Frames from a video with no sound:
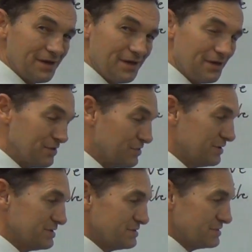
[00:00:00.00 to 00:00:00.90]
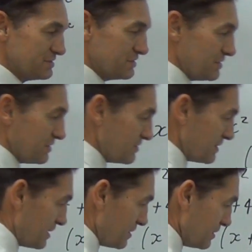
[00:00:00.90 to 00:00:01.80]
The only thing is,
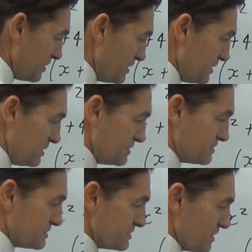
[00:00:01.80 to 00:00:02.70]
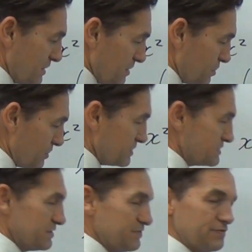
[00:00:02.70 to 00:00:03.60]
that only applies
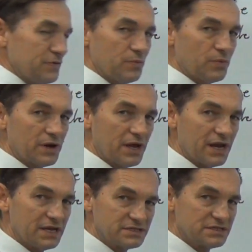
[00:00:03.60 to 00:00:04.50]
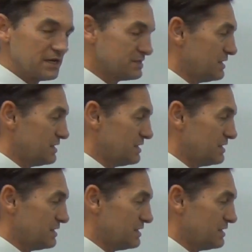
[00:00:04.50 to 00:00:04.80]
if you want an exact